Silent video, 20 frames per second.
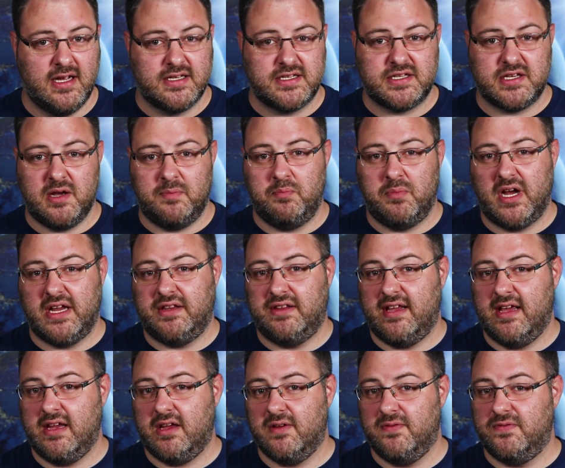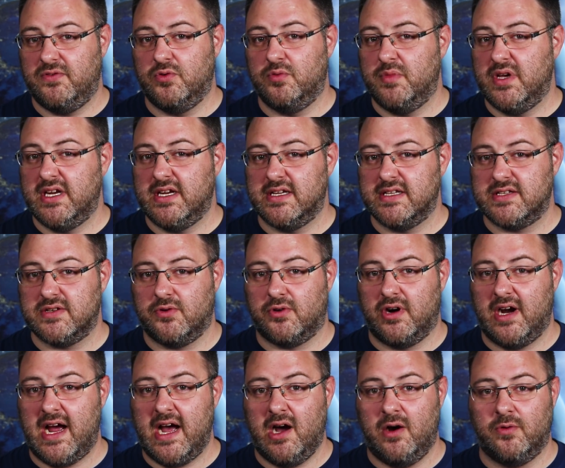Some might take a few minutes
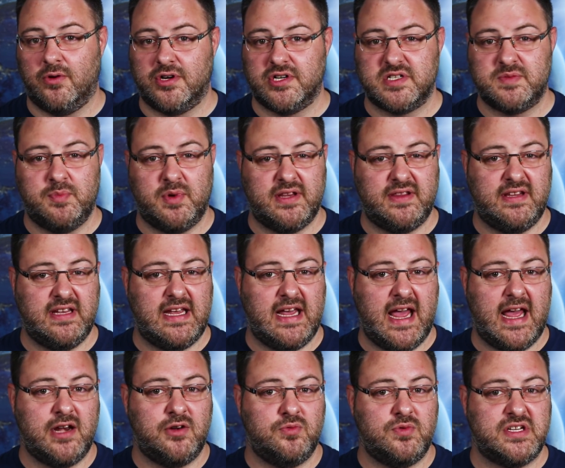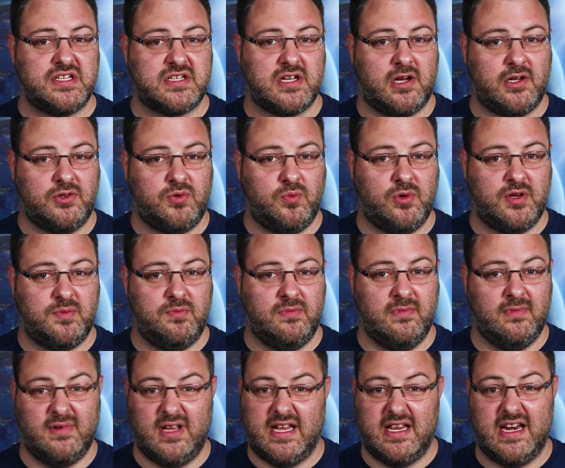or hours, but the end result would
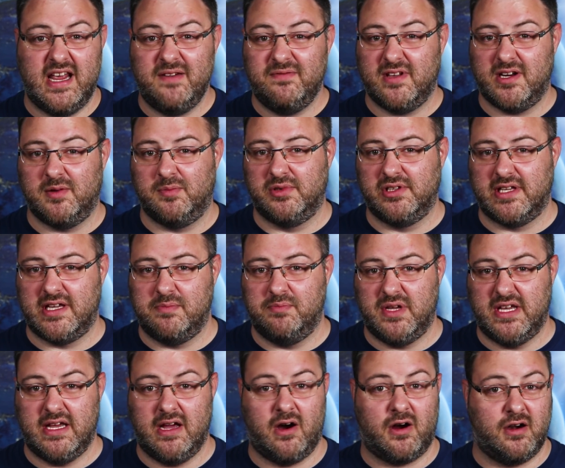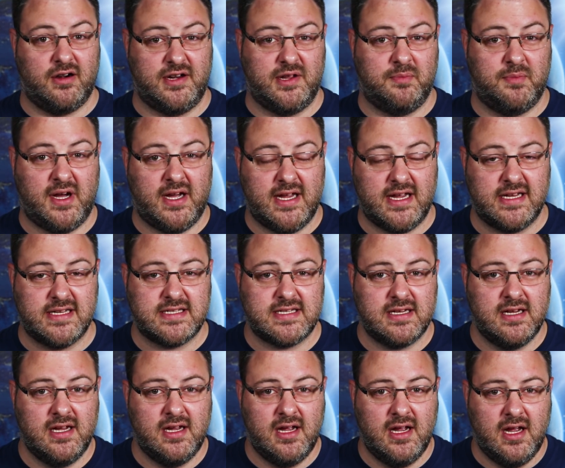inevitably be our
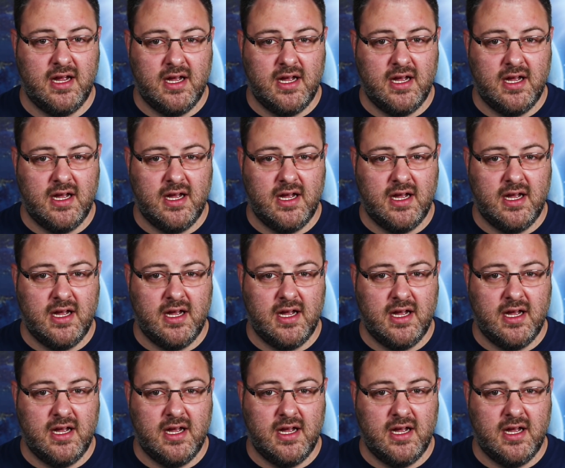demise.